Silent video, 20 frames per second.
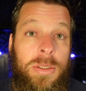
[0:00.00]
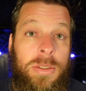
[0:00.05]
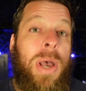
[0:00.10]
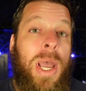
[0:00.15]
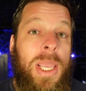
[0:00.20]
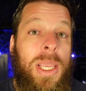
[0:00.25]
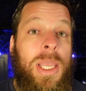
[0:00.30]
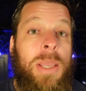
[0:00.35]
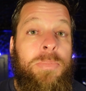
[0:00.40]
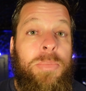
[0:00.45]

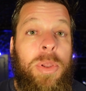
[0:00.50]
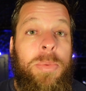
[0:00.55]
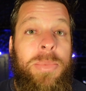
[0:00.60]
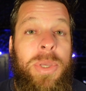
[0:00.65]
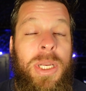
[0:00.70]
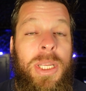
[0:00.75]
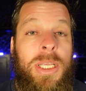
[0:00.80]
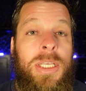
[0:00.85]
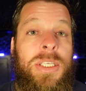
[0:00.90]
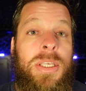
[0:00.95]
By
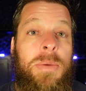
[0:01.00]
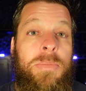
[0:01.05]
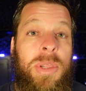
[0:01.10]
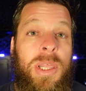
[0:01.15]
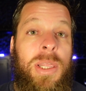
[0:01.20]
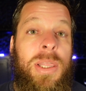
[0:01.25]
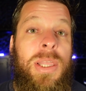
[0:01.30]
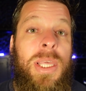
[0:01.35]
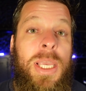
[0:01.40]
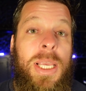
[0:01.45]
implementing some of
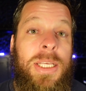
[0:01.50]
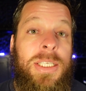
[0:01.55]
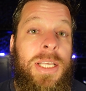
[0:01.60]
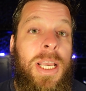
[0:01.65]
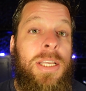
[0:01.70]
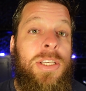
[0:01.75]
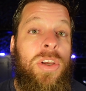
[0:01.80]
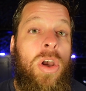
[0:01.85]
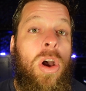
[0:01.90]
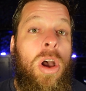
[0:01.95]
the things
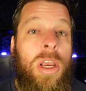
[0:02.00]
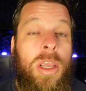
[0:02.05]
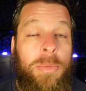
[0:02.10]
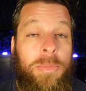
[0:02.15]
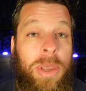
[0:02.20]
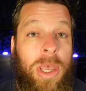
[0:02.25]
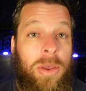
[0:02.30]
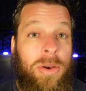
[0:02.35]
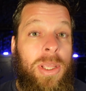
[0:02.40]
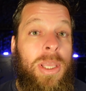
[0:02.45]
I talk
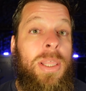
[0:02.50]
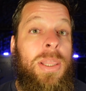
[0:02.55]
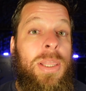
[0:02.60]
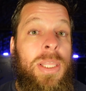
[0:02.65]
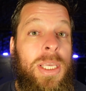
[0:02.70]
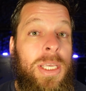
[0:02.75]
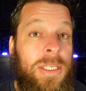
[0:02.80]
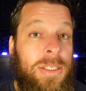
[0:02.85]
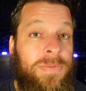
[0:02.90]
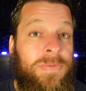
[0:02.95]
about in
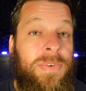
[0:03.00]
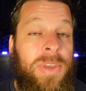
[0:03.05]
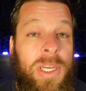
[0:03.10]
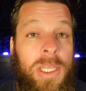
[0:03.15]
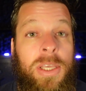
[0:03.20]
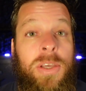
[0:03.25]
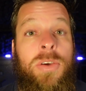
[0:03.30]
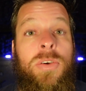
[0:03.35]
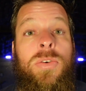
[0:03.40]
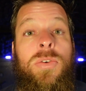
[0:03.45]
these
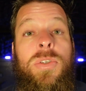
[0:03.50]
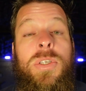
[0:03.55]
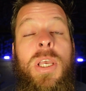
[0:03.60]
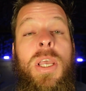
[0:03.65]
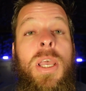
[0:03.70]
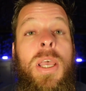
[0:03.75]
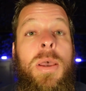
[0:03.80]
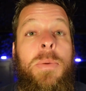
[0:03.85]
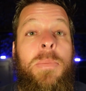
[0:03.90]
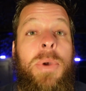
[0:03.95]
videos,
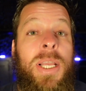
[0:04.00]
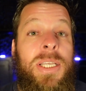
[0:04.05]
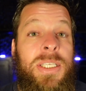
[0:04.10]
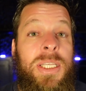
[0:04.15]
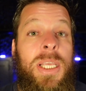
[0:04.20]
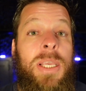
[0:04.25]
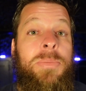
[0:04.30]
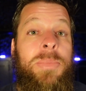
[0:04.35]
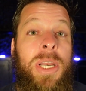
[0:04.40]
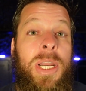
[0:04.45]
my
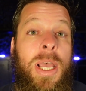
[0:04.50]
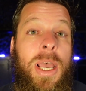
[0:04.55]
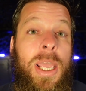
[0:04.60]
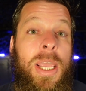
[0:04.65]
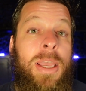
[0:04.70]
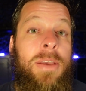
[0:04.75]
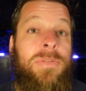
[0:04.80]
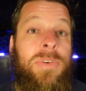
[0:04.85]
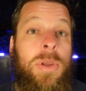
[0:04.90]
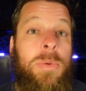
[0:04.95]
team and I
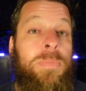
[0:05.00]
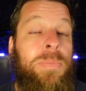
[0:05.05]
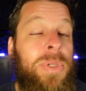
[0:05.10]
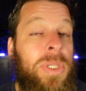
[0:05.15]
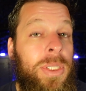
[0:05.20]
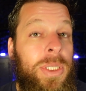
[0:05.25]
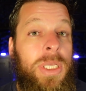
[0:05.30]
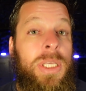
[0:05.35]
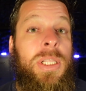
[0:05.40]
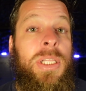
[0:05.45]
have
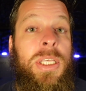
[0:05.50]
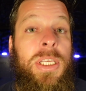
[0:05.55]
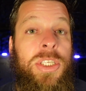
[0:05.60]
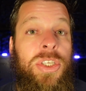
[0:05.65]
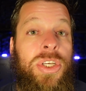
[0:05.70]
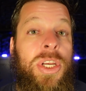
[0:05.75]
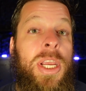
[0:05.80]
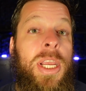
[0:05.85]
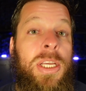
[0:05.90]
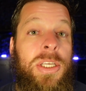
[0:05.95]
completely
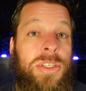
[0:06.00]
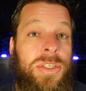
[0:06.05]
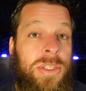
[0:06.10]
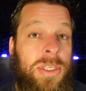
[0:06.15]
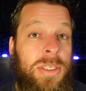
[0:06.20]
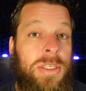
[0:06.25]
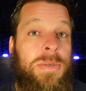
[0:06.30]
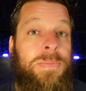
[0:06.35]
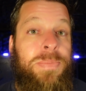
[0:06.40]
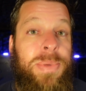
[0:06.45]
changed
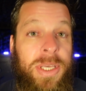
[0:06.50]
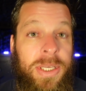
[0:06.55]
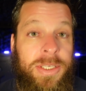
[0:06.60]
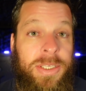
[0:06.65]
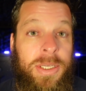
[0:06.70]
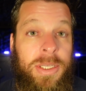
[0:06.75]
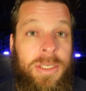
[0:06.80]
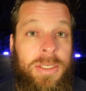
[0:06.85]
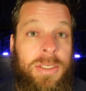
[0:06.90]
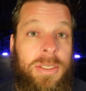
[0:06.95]
this
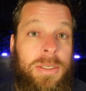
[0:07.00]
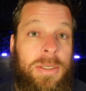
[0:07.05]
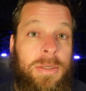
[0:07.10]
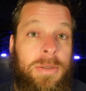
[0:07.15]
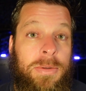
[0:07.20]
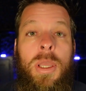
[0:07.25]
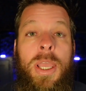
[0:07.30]
business.